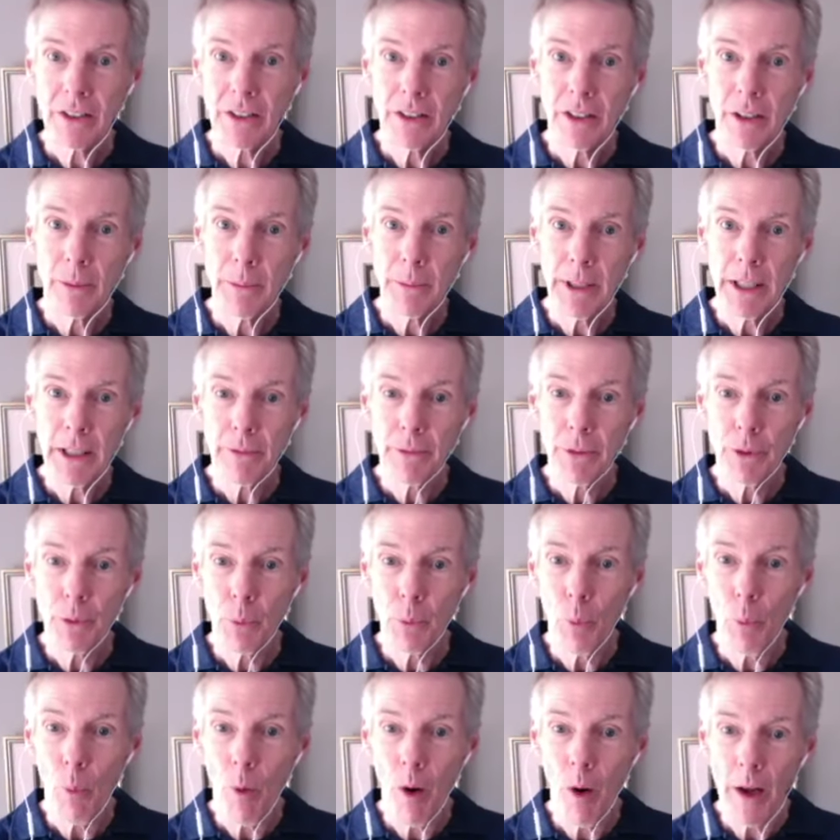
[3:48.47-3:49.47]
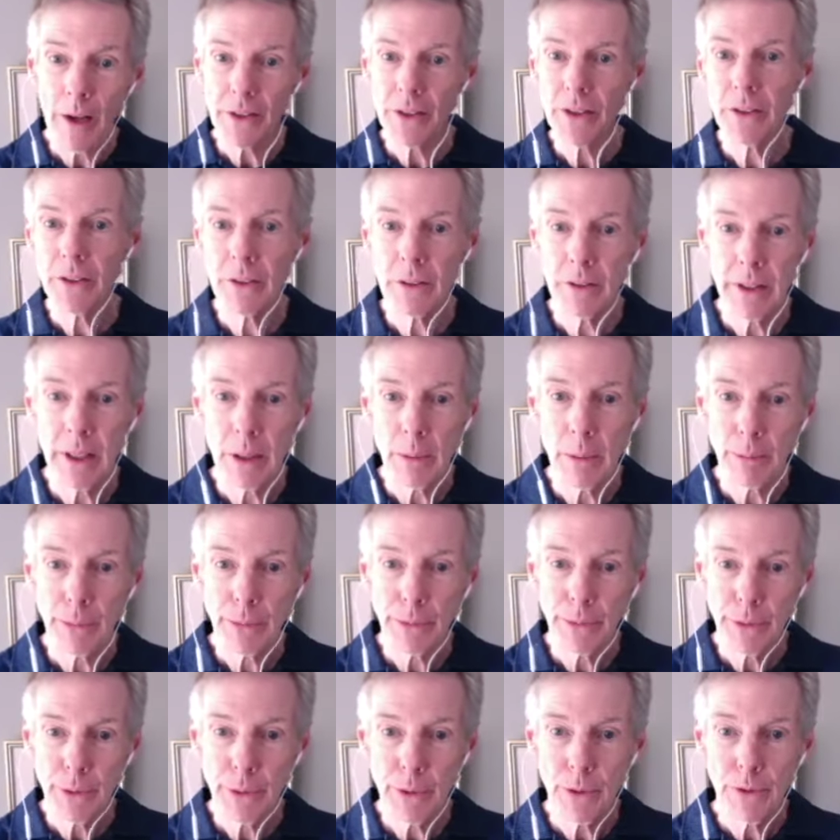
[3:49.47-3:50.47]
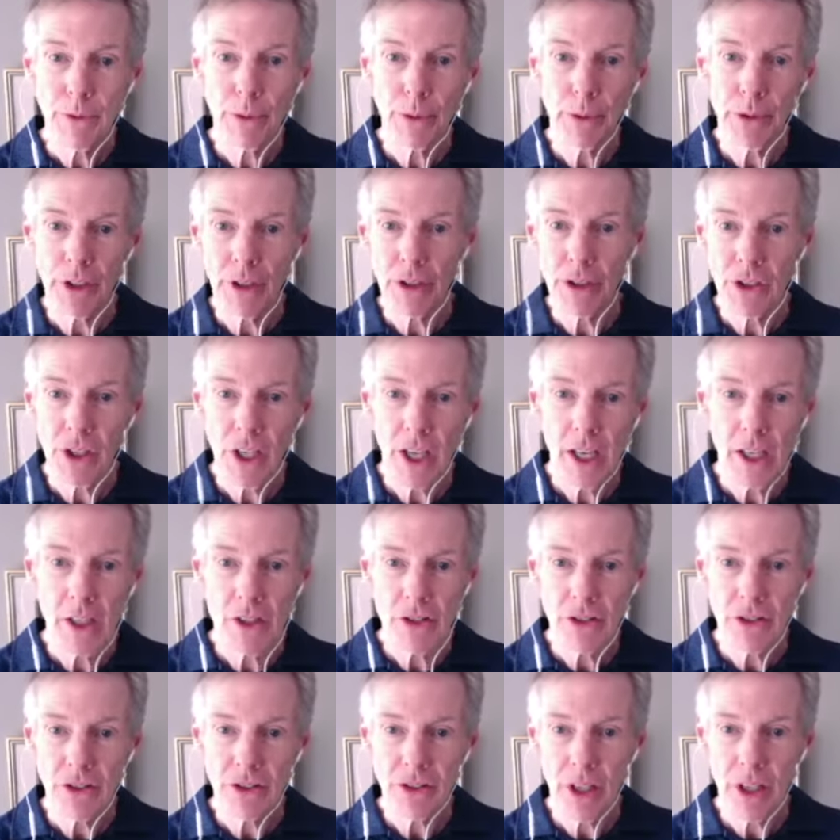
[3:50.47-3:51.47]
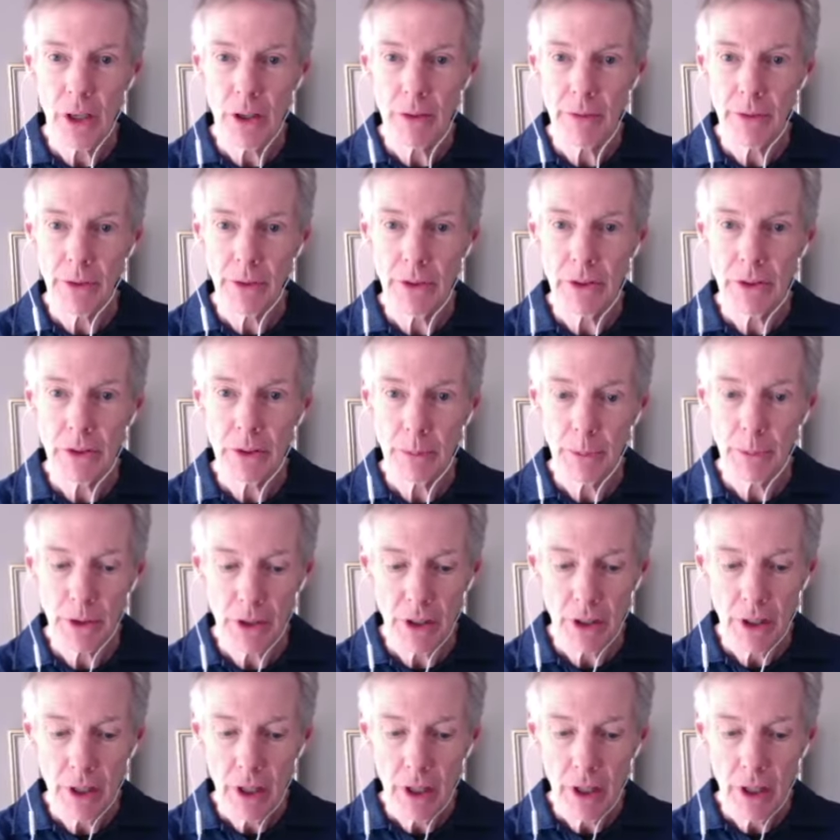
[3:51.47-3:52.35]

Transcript: I mean, if you want to improve or to change the sound of your instrument,